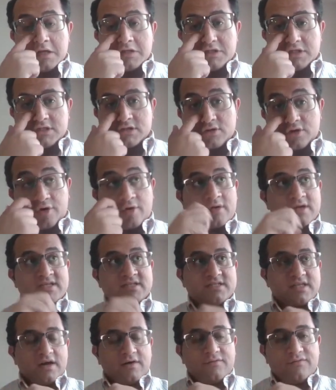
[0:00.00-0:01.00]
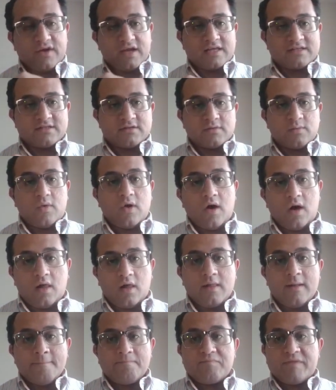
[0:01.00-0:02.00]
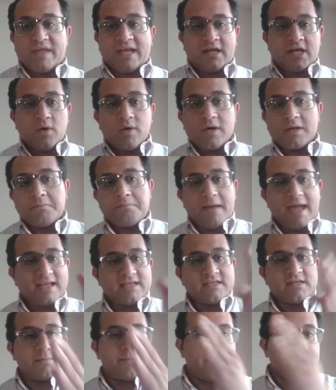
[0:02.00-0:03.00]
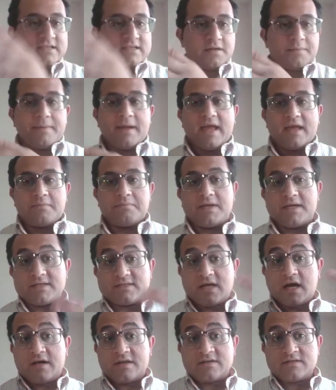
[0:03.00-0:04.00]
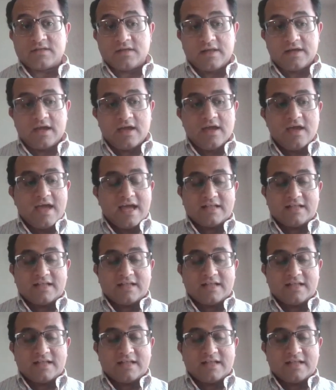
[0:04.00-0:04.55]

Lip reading: just throwing stuff against the wall and going bank to bank to bank, because honestly,